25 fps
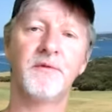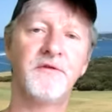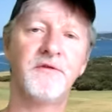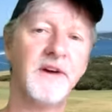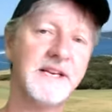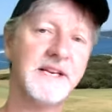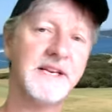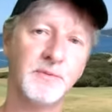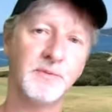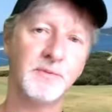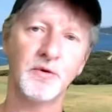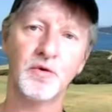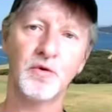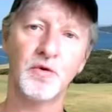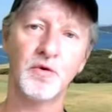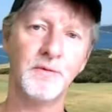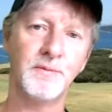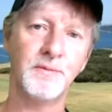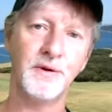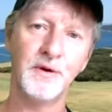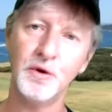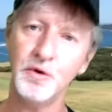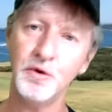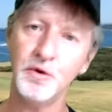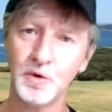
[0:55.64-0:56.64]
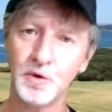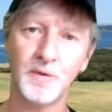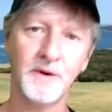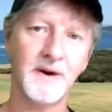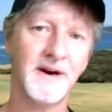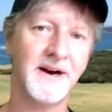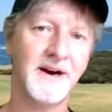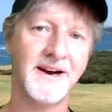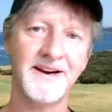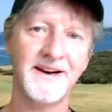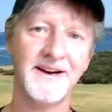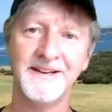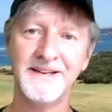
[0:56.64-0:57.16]
Facebook group who you
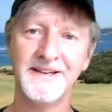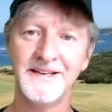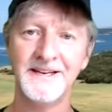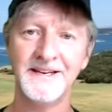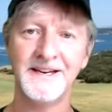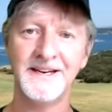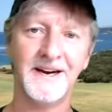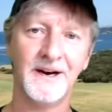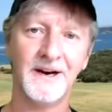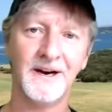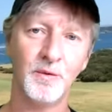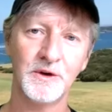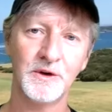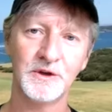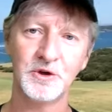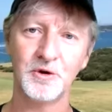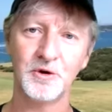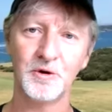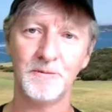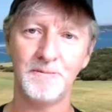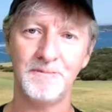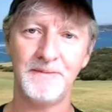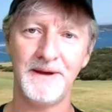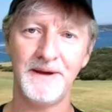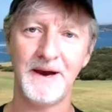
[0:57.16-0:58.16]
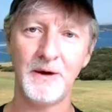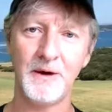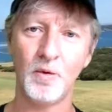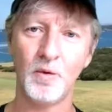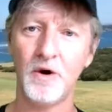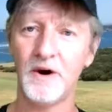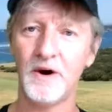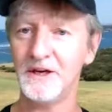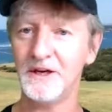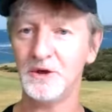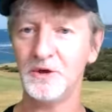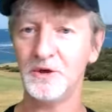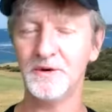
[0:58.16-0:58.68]
are, what you're about,
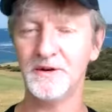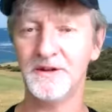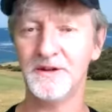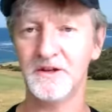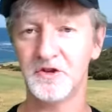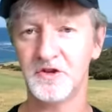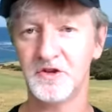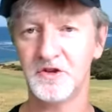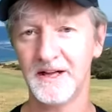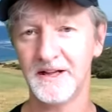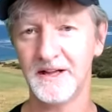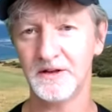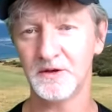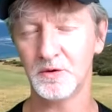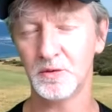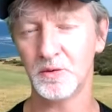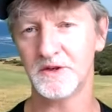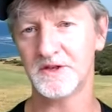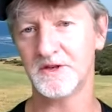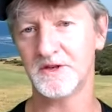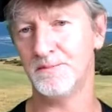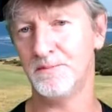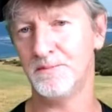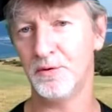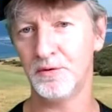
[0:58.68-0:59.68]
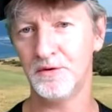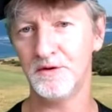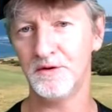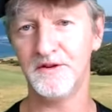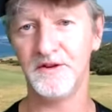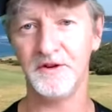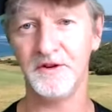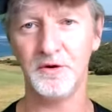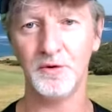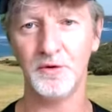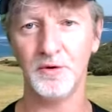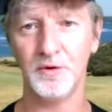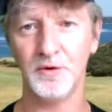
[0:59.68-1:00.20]
why you're doing the challenge, what's
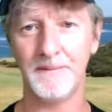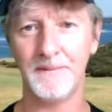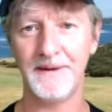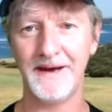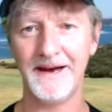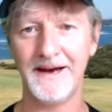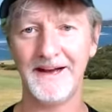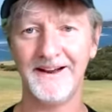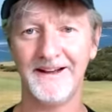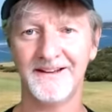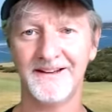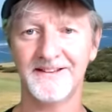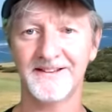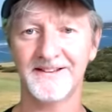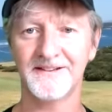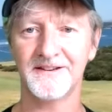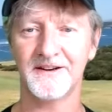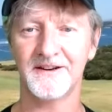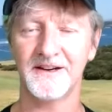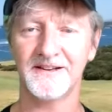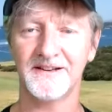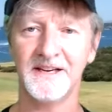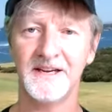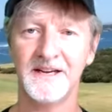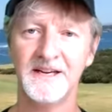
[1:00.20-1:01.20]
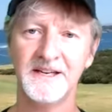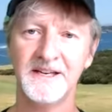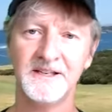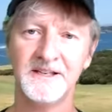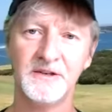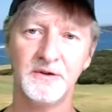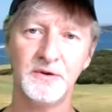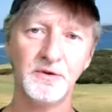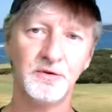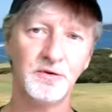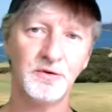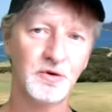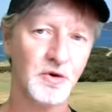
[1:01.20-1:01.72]
important to you about exercise,
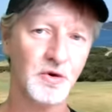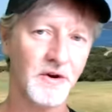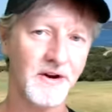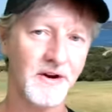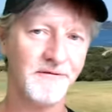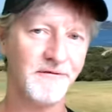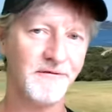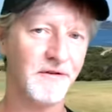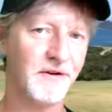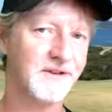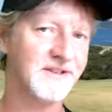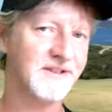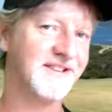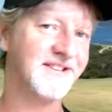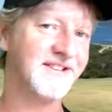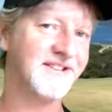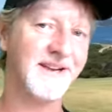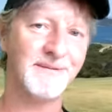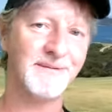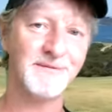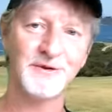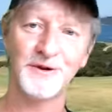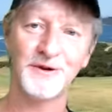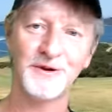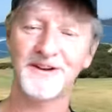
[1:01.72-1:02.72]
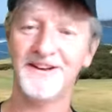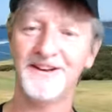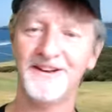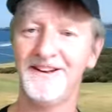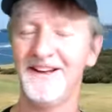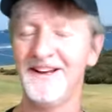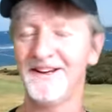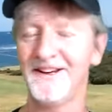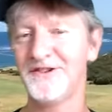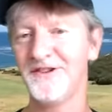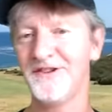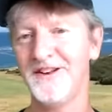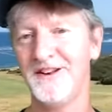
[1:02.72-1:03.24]
to try and foster some sort of
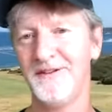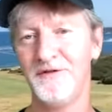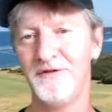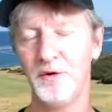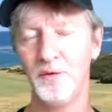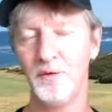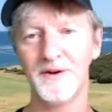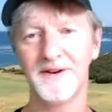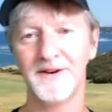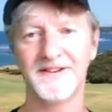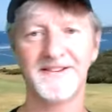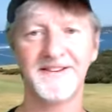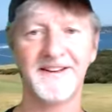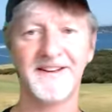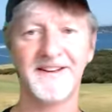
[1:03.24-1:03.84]
connection. If you want to